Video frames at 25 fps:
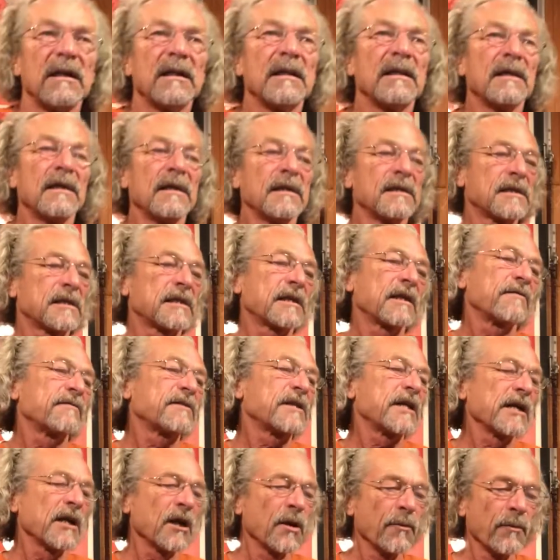Instead of
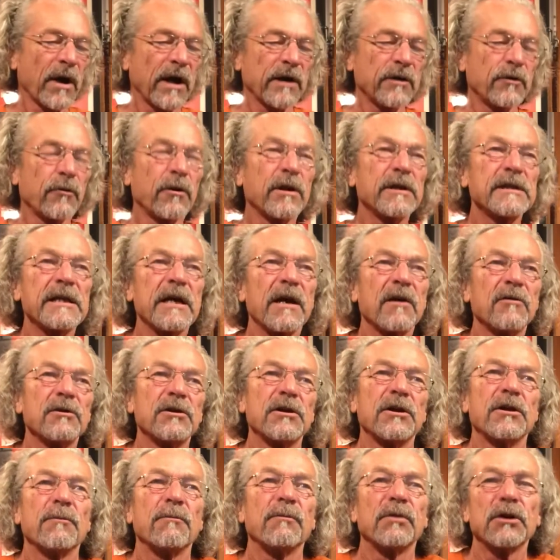taking my grid down to
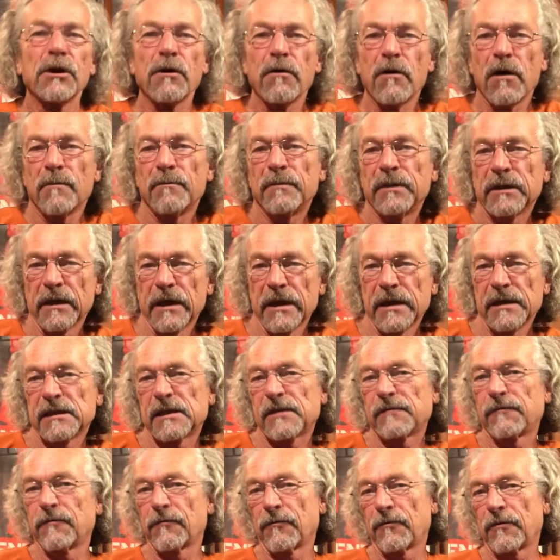the blow-up place
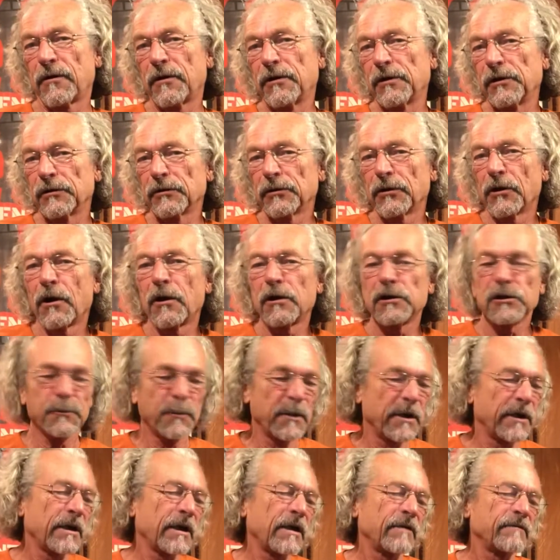for an
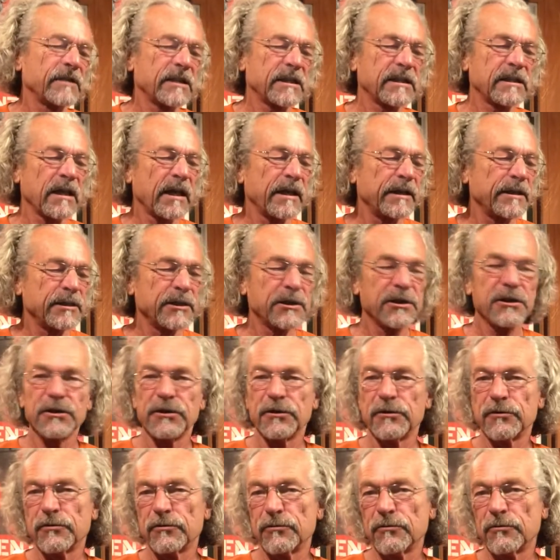enlargement, I've decided
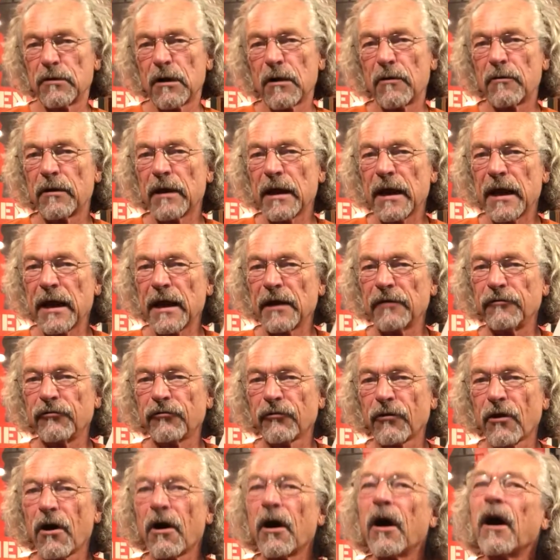to hand
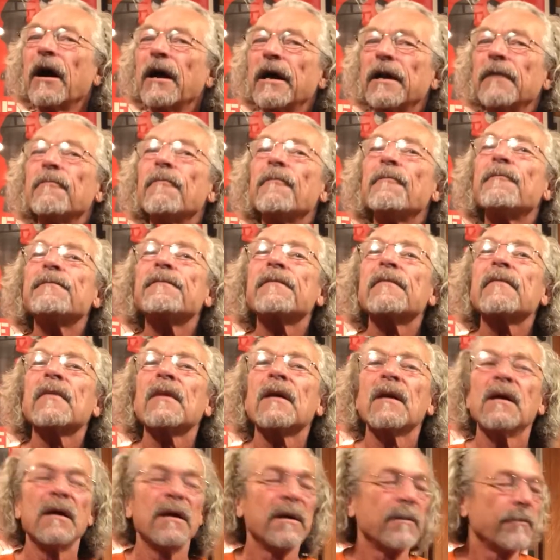draw it.
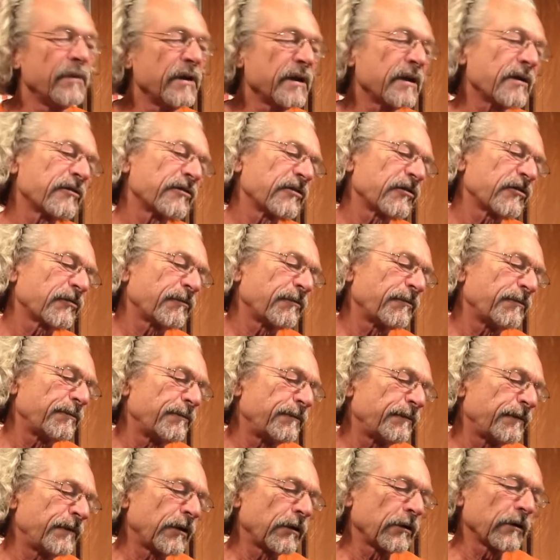Because it's fairly